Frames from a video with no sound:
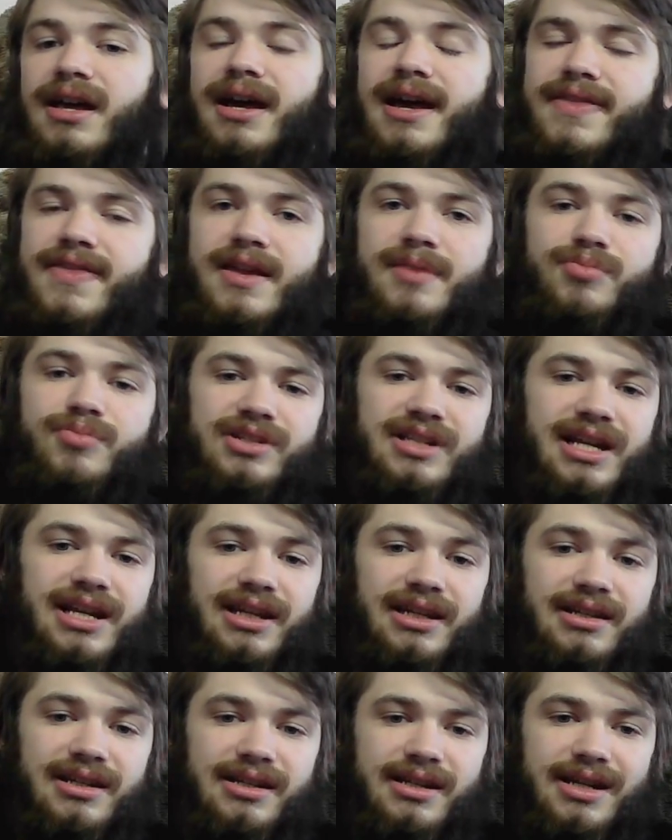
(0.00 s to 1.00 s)
and then
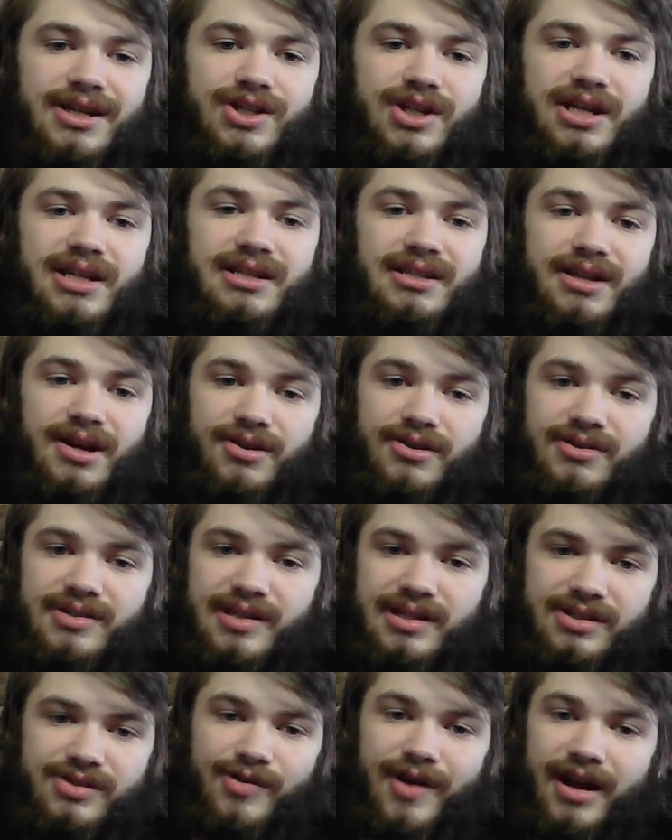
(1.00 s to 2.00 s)
proceeded to teach his younger
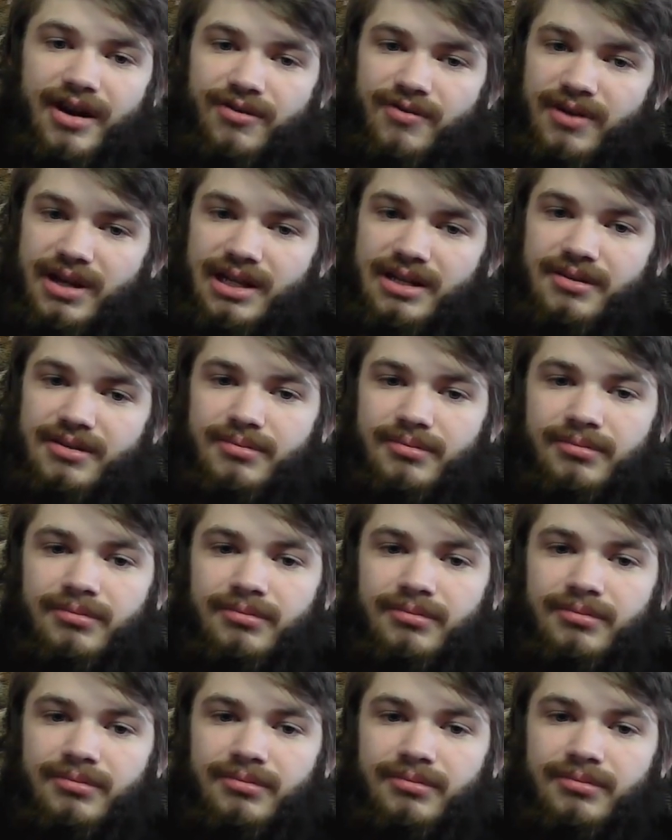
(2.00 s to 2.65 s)
sister how to read.